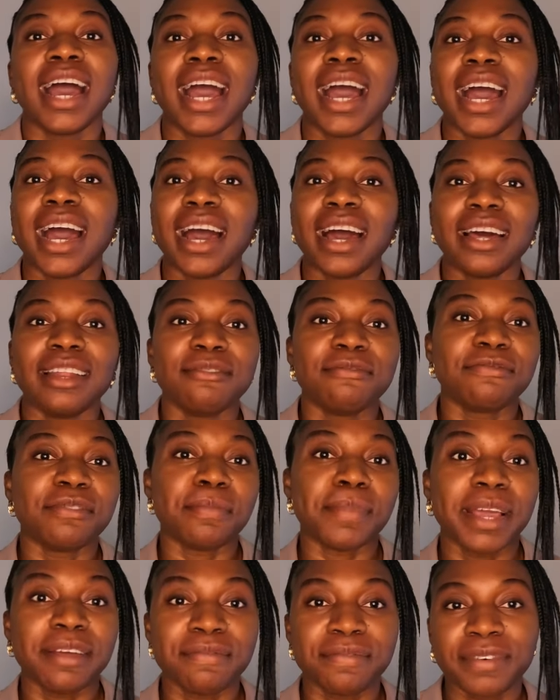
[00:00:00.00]
And
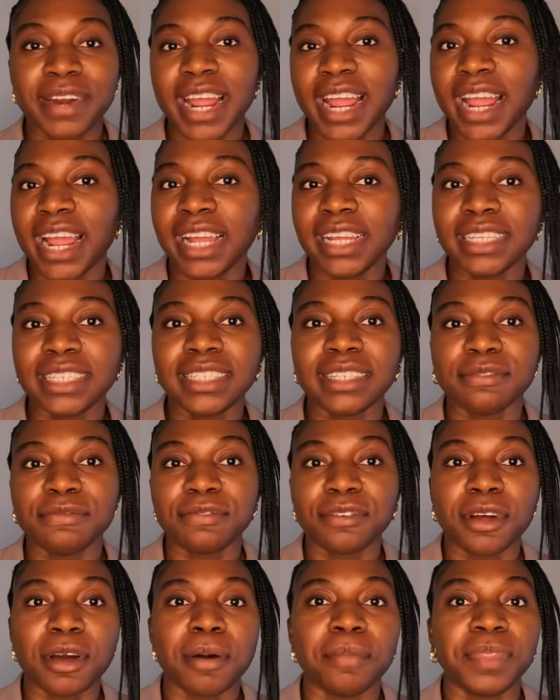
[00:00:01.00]
for my friends
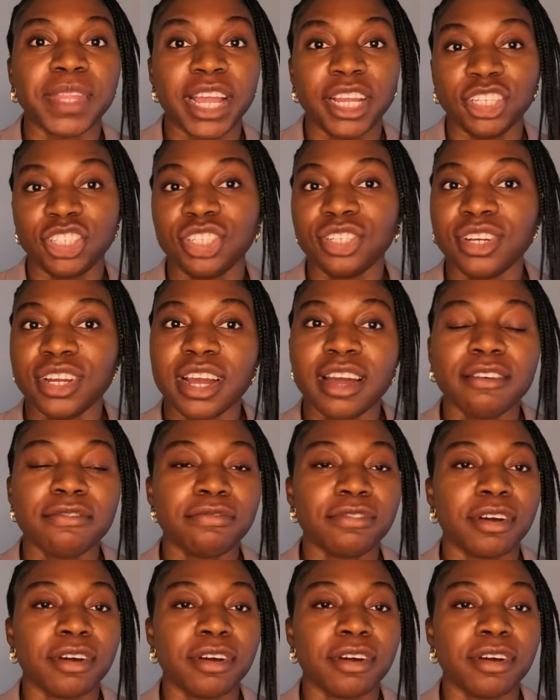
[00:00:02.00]
from Nigeria,